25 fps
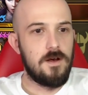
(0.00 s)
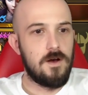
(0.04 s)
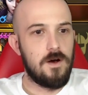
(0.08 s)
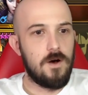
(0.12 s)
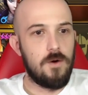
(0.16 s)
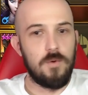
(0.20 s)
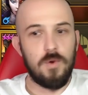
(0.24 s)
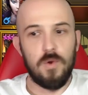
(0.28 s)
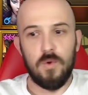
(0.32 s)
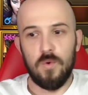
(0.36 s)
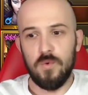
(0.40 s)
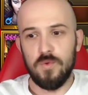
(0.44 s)
I
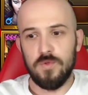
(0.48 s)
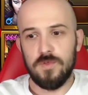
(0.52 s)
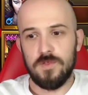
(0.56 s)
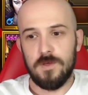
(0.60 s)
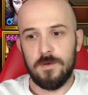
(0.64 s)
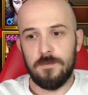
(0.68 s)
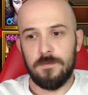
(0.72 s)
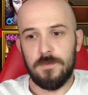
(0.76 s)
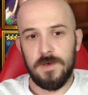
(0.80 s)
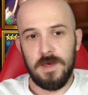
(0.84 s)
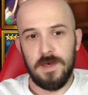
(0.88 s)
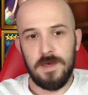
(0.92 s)
will also
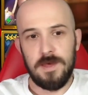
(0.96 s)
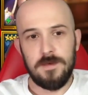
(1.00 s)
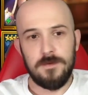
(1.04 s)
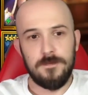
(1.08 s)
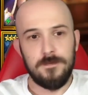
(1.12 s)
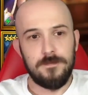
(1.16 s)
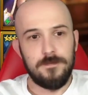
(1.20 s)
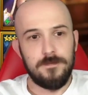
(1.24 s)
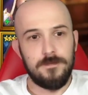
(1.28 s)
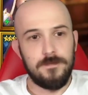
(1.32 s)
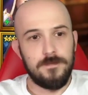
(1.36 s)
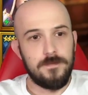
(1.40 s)
be,
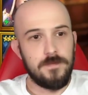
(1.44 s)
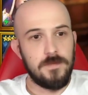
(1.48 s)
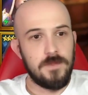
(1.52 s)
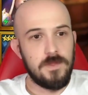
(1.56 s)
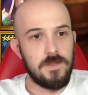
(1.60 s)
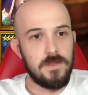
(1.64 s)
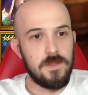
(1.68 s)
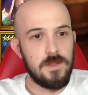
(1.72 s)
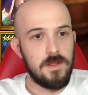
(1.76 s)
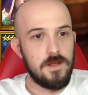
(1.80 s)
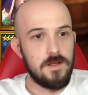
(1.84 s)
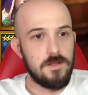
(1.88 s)

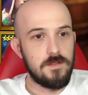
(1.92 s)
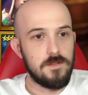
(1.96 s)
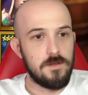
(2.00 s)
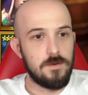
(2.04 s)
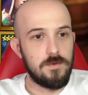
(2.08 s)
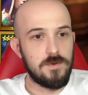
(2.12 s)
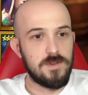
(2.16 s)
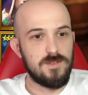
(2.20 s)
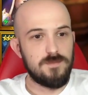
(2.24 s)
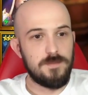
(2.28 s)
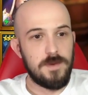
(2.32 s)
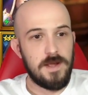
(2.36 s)
I'm
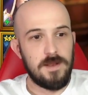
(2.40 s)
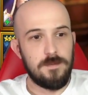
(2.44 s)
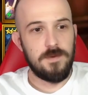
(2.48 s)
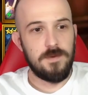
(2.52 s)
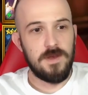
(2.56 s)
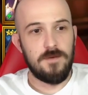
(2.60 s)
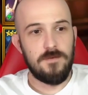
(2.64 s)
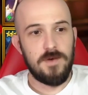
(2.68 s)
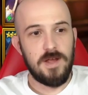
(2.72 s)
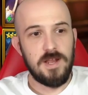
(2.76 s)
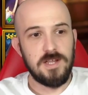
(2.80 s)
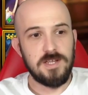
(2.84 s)
going to spend a
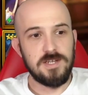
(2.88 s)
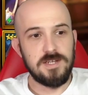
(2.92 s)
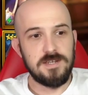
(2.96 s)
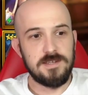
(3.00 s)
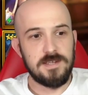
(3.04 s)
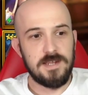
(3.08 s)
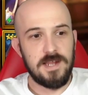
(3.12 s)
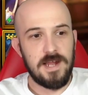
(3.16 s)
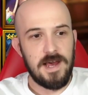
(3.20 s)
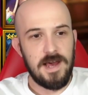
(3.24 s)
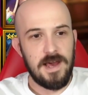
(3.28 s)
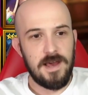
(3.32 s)
of energy
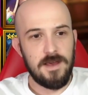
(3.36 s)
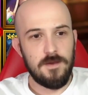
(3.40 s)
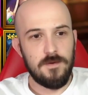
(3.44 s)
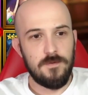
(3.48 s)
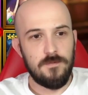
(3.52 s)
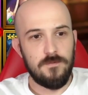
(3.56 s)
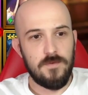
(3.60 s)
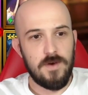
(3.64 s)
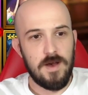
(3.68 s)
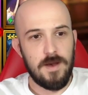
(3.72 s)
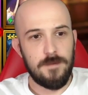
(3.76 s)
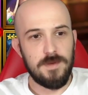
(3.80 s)
today
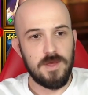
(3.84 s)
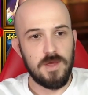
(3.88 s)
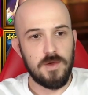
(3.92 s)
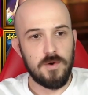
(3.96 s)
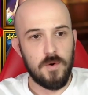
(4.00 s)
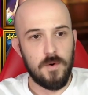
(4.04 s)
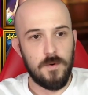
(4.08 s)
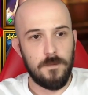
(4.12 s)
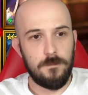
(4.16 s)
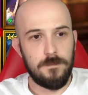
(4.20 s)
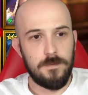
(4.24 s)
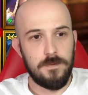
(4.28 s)
farming
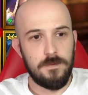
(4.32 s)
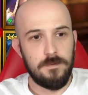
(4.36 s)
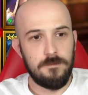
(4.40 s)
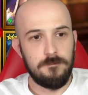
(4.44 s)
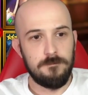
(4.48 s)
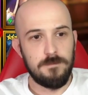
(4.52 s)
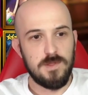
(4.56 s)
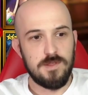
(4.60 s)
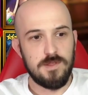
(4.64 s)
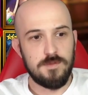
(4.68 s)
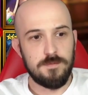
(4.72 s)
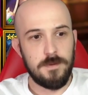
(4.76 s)
up
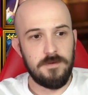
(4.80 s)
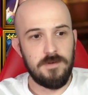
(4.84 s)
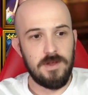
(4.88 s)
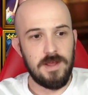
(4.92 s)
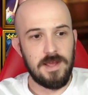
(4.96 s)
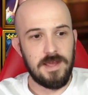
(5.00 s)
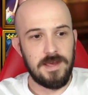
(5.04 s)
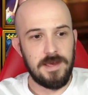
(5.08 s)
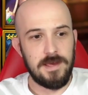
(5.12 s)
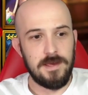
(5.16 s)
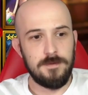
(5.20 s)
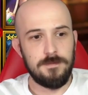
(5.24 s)

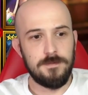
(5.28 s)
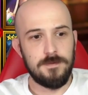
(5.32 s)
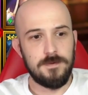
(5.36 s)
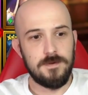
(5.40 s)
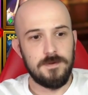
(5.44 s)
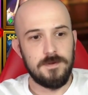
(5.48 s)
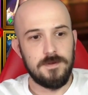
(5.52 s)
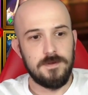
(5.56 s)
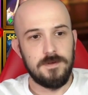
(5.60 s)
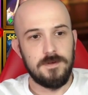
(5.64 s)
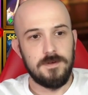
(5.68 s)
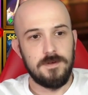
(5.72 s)
Spirit Keep,
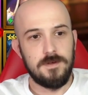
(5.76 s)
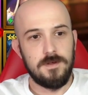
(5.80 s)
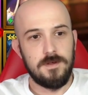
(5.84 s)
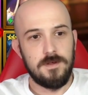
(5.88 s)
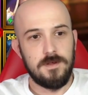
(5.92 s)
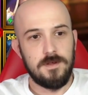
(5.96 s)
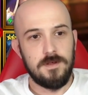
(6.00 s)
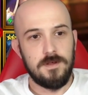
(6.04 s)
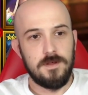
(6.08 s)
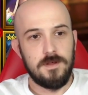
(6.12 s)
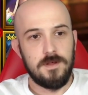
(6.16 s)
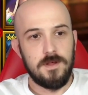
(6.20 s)

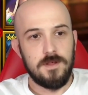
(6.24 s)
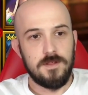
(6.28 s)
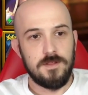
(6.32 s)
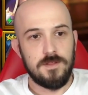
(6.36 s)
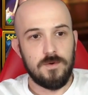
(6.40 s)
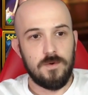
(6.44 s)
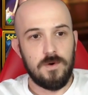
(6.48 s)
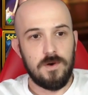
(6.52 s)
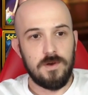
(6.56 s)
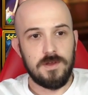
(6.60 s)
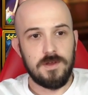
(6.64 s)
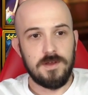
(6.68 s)

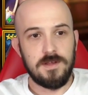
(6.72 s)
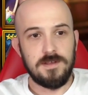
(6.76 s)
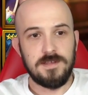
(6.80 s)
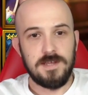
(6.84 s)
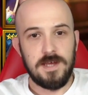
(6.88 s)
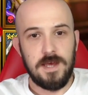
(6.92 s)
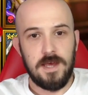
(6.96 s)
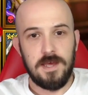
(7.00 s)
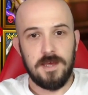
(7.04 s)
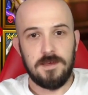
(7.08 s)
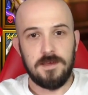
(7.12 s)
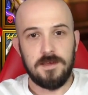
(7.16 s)
so I can
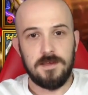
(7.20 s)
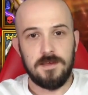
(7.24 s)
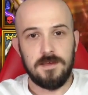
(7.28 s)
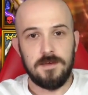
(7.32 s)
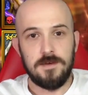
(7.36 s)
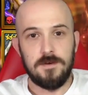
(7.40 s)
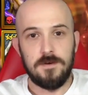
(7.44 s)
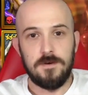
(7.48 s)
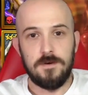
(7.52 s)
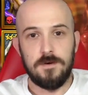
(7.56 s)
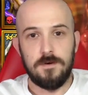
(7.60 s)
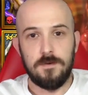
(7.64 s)
take
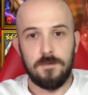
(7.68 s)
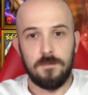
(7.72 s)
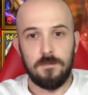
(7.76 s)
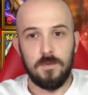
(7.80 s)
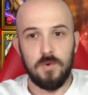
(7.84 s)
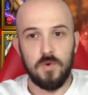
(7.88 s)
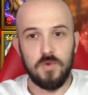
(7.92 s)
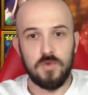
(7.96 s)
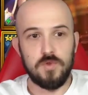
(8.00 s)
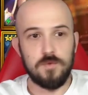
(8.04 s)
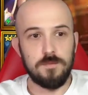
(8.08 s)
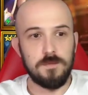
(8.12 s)

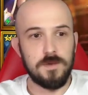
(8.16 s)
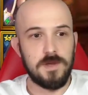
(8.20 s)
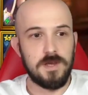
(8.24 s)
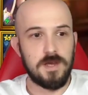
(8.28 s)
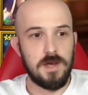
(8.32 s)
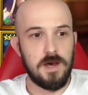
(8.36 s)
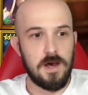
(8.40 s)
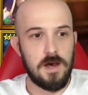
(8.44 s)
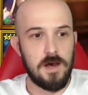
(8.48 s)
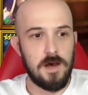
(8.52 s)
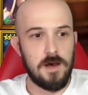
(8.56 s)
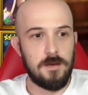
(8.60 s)
Mortu
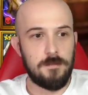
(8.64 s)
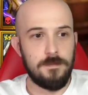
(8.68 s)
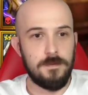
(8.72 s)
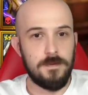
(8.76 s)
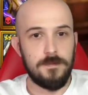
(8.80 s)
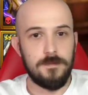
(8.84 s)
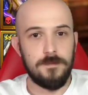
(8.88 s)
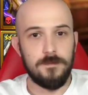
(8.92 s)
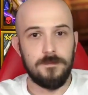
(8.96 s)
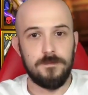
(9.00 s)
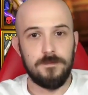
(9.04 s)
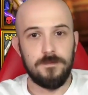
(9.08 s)
Macabre,
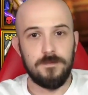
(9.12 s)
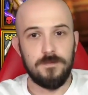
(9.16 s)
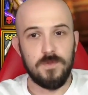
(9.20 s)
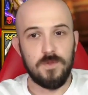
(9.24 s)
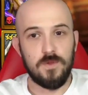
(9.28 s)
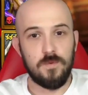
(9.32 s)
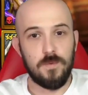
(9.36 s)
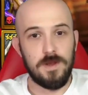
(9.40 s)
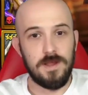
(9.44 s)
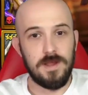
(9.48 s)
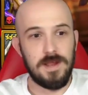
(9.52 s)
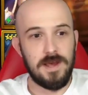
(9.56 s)

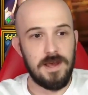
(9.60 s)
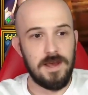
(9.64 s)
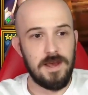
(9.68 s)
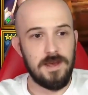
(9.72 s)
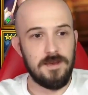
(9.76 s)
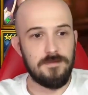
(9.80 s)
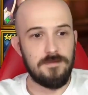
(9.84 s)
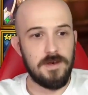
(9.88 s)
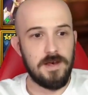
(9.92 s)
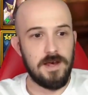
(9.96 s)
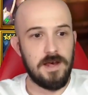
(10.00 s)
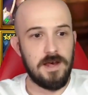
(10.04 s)
Queen
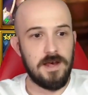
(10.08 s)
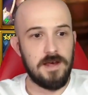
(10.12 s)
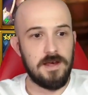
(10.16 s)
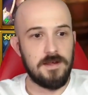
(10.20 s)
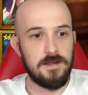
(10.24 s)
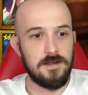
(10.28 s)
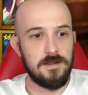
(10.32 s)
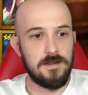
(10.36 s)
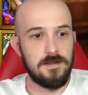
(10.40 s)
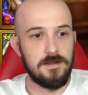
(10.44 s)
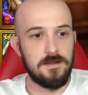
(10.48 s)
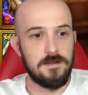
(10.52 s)
Ava,
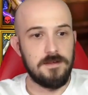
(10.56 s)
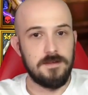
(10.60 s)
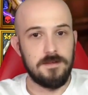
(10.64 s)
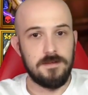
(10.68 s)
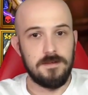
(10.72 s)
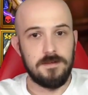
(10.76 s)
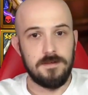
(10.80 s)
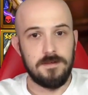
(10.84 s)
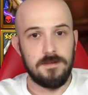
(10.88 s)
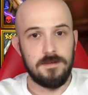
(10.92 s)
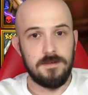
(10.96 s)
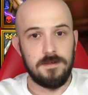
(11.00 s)

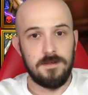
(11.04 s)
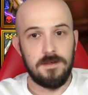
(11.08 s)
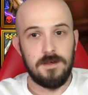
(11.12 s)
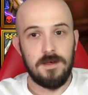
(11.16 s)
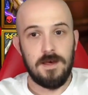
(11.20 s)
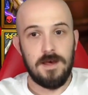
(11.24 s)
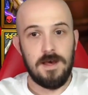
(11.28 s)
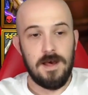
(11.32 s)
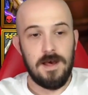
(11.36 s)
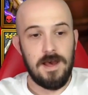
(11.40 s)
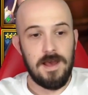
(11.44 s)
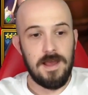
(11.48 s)

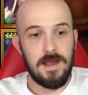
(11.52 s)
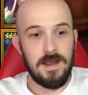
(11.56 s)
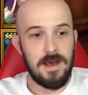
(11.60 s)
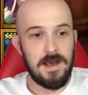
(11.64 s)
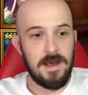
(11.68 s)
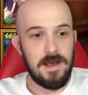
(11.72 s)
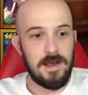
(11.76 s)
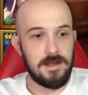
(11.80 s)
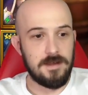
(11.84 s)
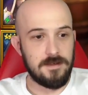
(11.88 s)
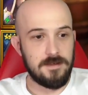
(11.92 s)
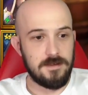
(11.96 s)

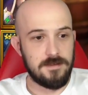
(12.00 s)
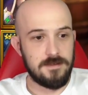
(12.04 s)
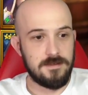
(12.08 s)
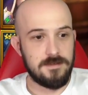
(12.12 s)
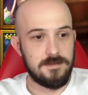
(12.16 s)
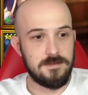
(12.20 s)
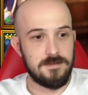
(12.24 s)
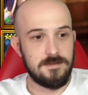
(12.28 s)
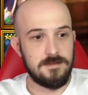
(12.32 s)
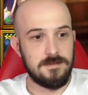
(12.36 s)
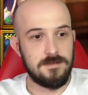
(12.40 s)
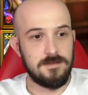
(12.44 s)

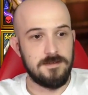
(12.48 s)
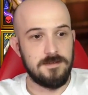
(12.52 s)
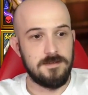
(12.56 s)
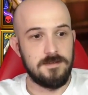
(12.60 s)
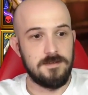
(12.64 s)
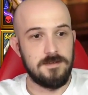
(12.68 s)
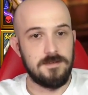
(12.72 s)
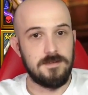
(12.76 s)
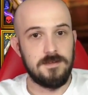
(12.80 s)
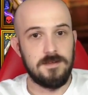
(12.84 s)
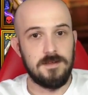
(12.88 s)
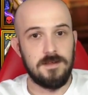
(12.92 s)
Anax,
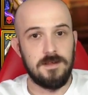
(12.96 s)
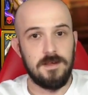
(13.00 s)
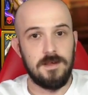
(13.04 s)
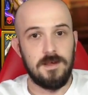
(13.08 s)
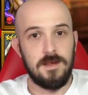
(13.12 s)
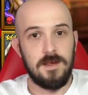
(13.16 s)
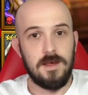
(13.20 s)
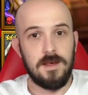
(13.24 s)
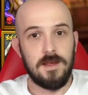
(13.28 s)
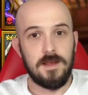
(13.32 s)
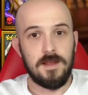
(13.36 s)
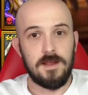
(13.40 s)

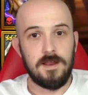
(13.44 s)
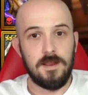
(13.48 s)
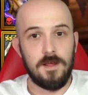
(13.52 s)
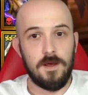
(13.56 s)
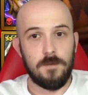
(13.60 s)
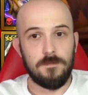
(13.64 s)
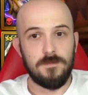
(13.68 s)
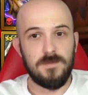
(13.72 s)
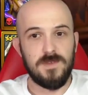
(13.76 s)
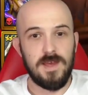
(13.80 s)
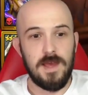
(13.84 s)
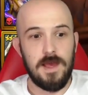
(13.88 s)

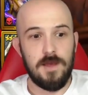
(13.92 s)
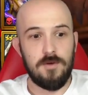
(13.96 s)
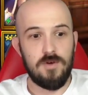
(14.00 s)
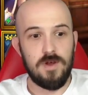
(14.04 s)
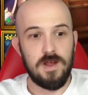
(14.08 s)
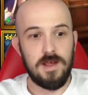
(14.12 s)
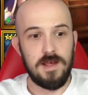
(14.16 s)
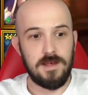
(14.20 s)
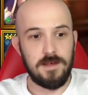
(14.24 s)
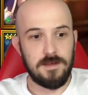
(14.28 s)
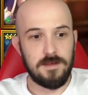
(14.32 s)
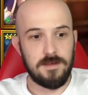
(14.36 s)

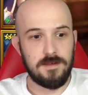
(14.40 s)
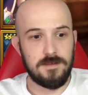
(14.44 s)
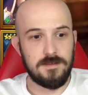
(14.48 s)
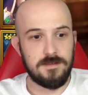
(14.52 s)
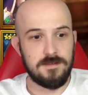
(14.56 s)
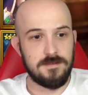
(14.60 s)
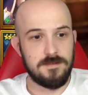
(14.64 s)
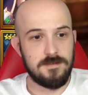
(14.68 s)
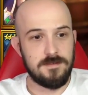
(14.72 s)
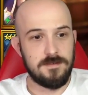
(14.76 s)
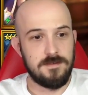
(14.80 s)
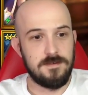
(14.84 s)

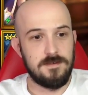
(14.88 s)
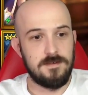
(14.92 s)
Cleopteryx,